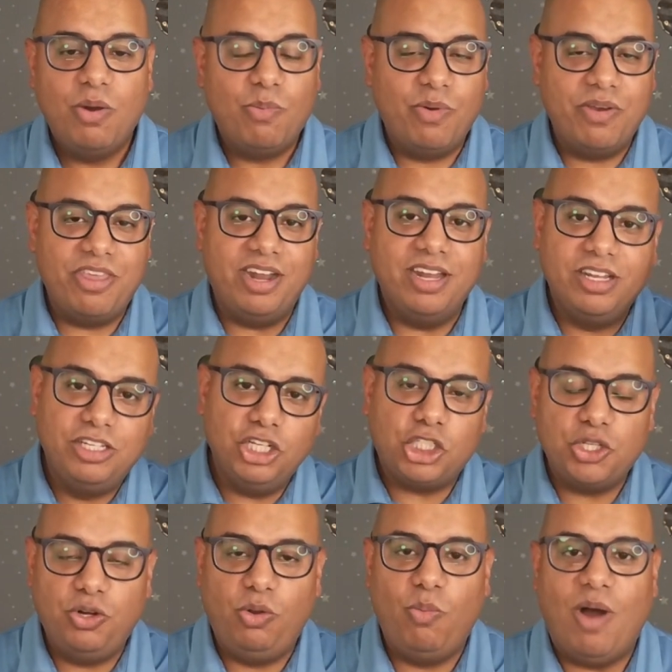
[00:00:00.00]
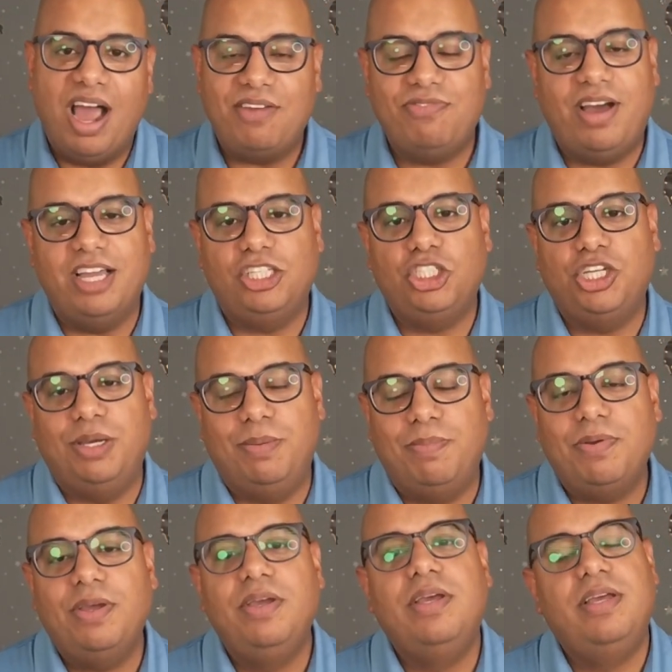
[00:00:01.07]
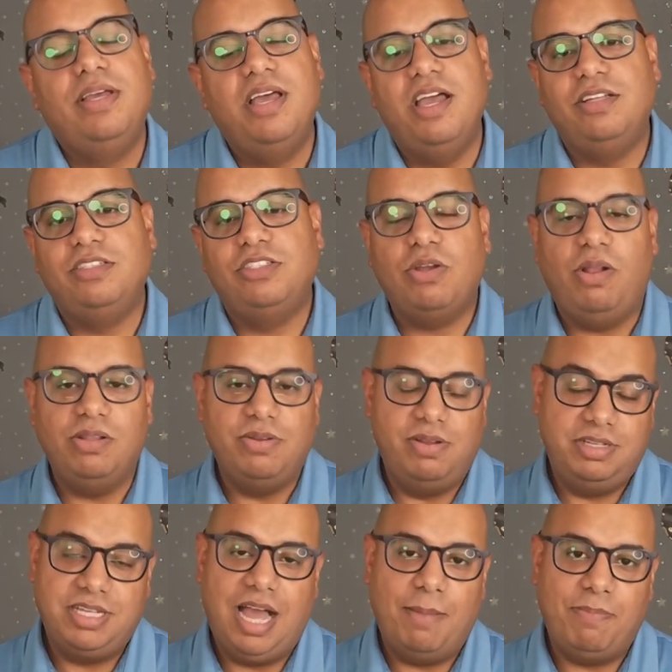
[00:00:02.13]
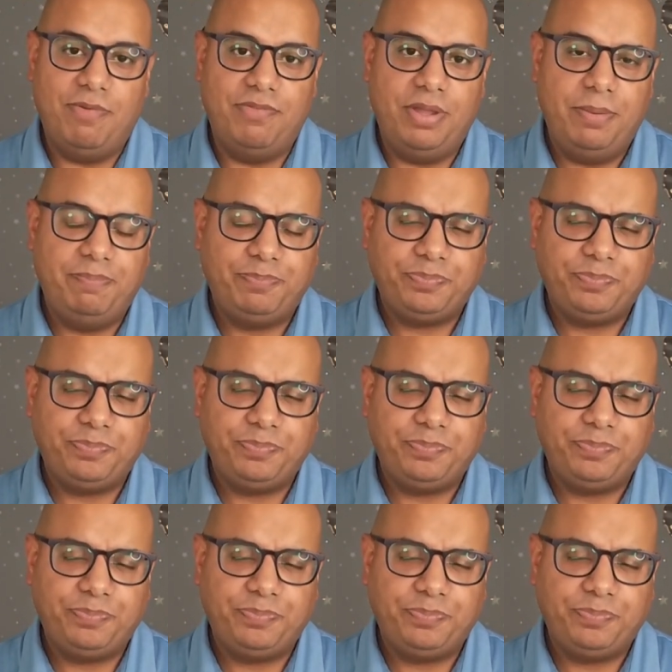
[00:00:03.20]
with an additional Wi-Fi chip installed on top of it.